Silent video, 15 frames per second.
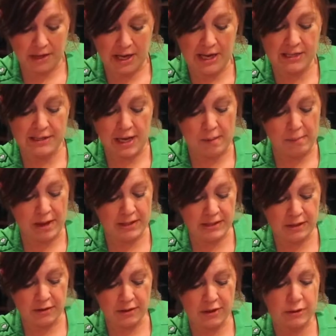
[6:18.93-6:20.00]

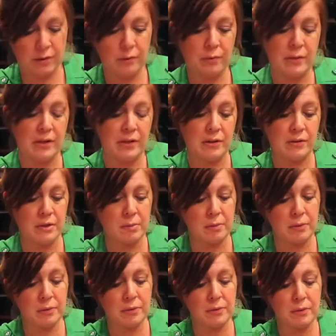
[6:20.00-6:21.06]
Antibacterial,
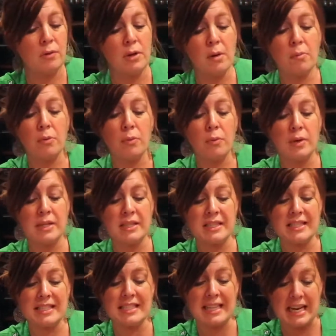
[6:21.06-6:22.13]
reusable, #1
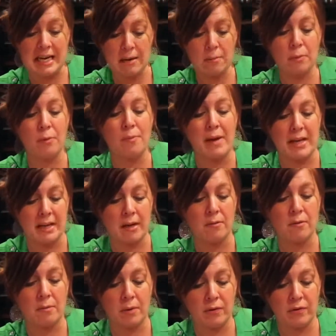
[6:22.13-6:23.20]
sustainable makeup
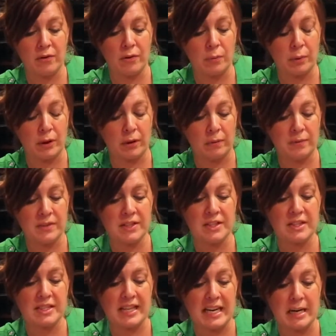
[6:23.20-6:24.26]
remover in the world.
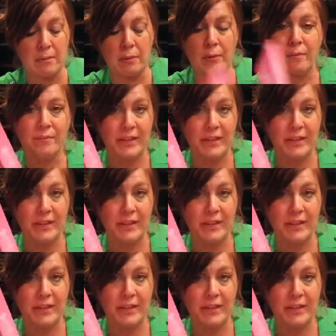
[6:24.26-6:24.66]
Sustainable.